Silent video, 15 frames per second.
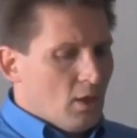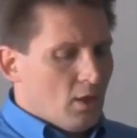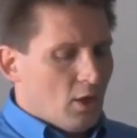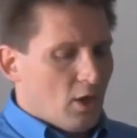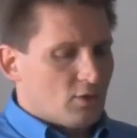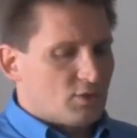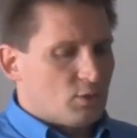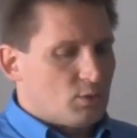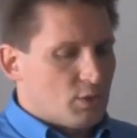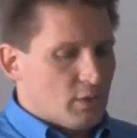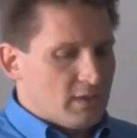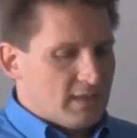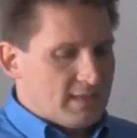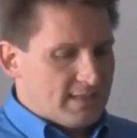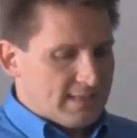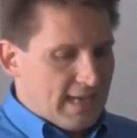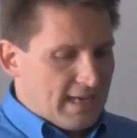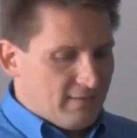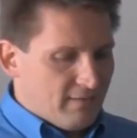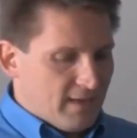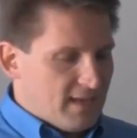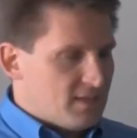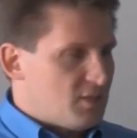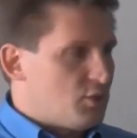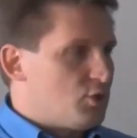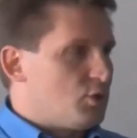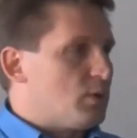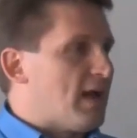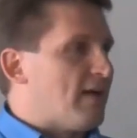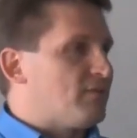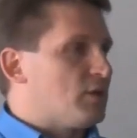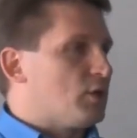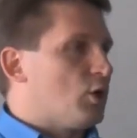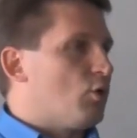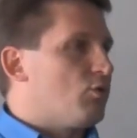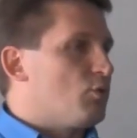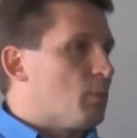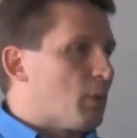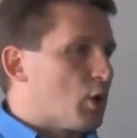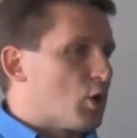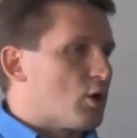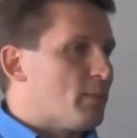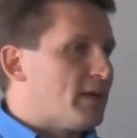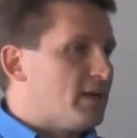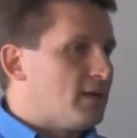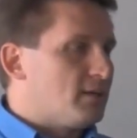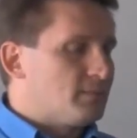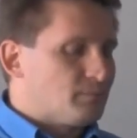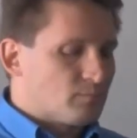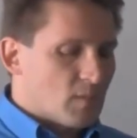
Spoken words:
Also, during the design phase, you do have to go through permitting.